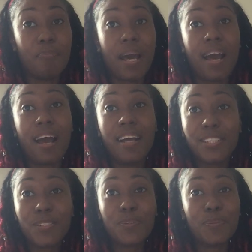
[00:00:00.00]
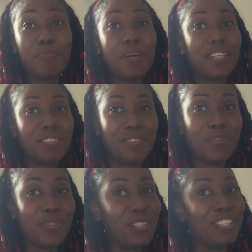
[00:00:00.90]
my high school best
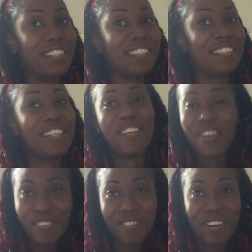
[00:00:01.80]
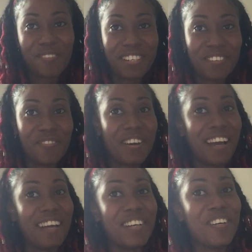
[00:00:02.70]
friend, which is your family,
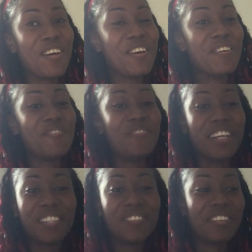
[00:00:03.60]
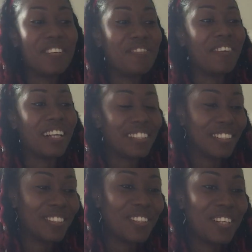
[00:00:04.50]
my best friend
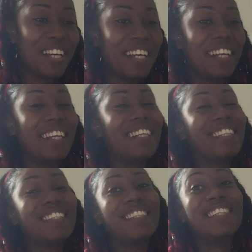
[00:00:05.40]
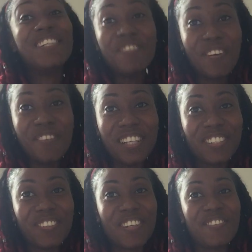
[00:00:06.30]
Vassal, he's still my
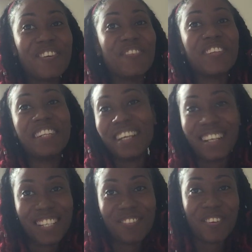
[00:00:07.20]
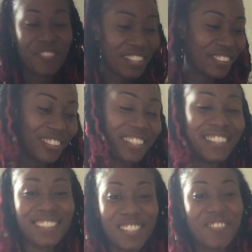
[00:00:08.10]
best friend from the day he's my best friend.
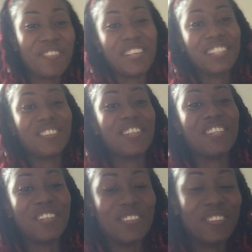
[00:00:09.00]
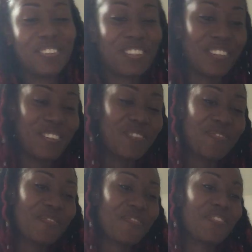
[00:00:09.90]
He's still my best friend now. So
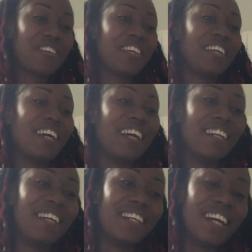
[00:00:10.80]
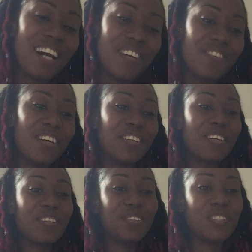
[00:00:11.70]
yeah, and then I have other
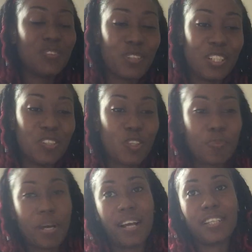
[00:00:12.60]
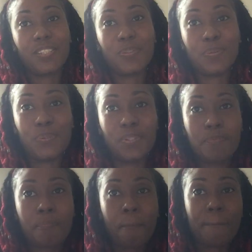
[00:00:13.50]
close friends from high school
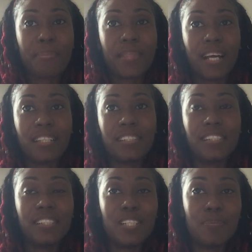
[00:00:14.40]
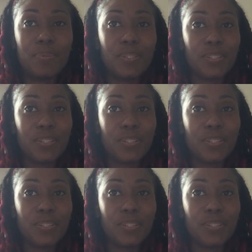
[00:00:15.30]
that I still keep in